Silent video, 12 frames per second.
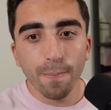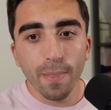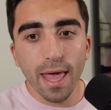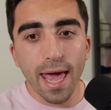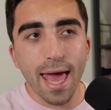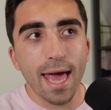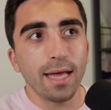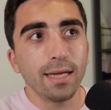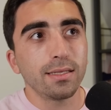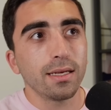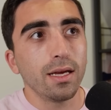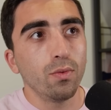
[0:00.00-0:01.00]

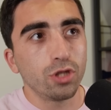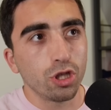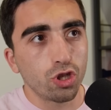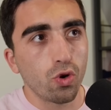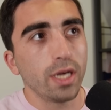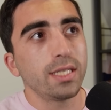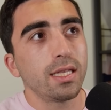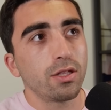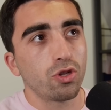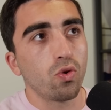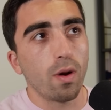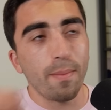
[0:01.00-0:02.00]
And it was a choice that the
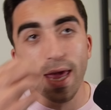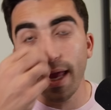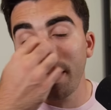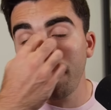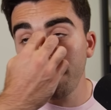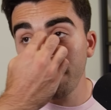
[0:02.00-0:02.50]
tour made.